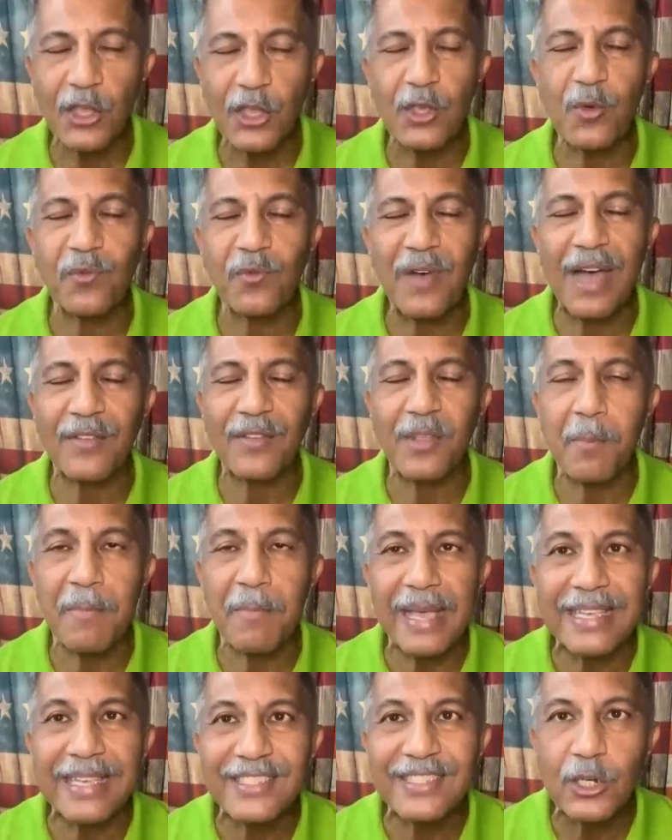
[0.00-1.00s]
You found
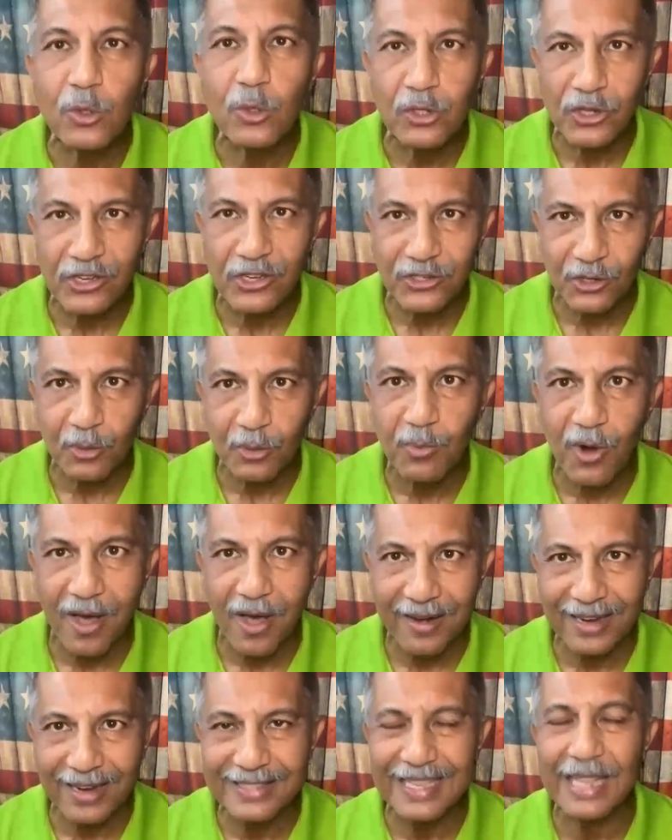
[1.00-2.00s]
amazing nutritional
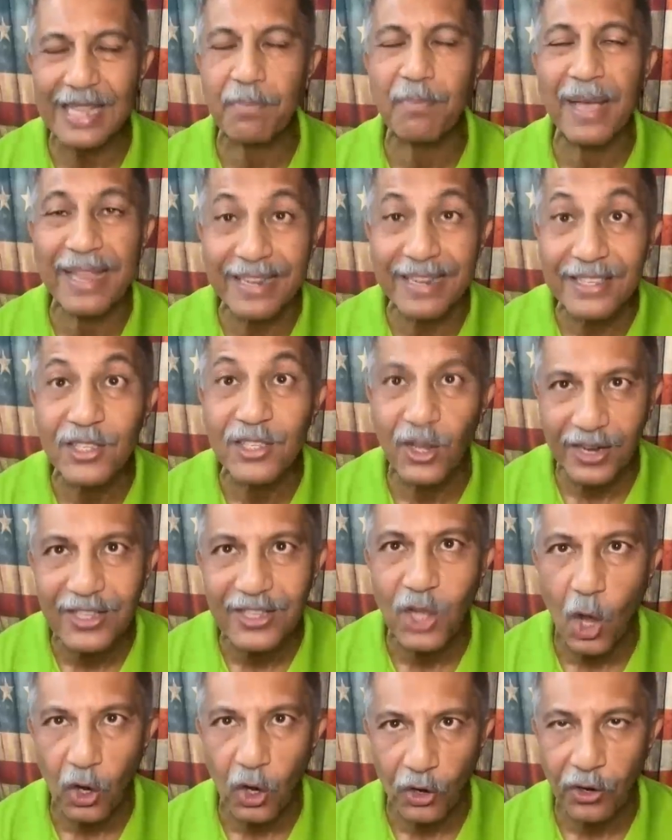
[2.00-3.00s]
products at pennies on
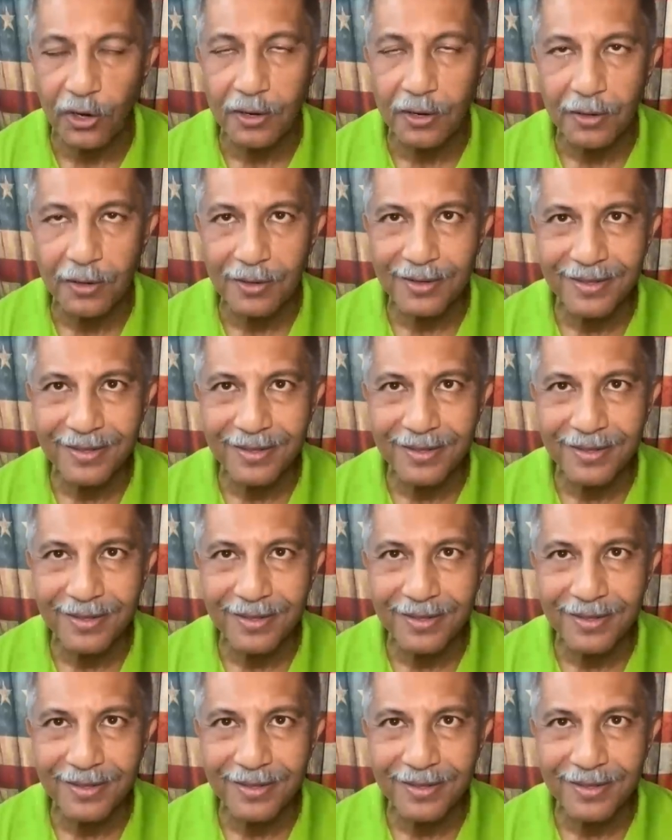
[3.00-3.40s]
a dollar.